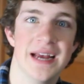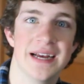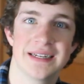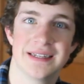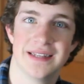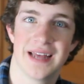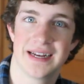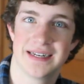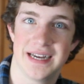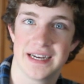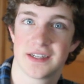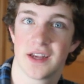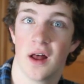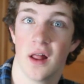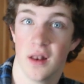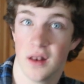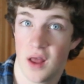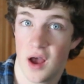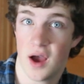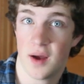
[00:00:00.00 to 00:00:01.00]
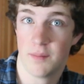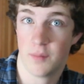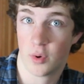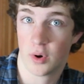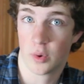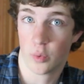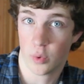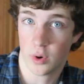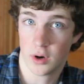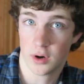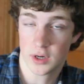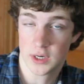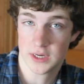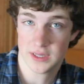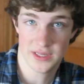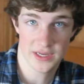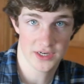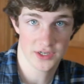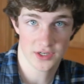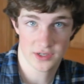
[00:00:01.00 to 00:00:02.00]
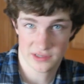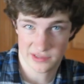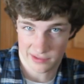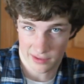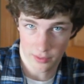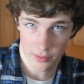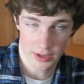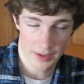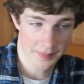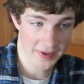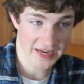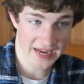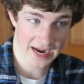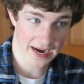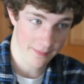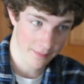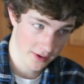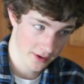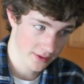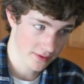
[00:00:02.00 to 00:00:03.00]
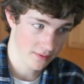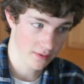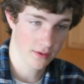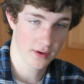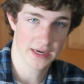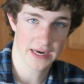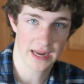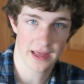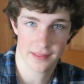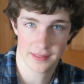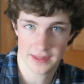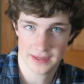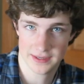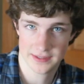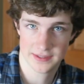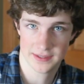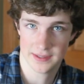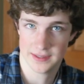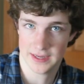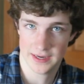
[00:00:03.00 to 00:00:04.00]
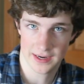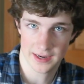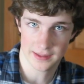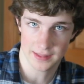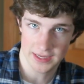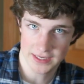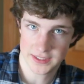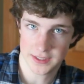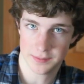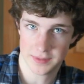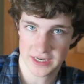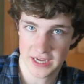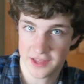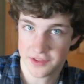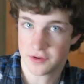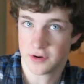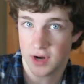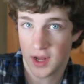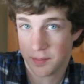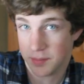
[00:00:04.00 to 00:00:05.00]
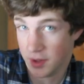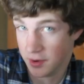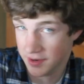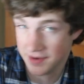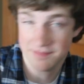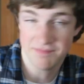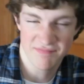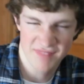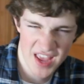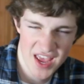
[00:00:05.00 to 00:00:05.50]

because that takes a lot more work than just throwing up a camera, throwing down this, and then I lace them together and upload it.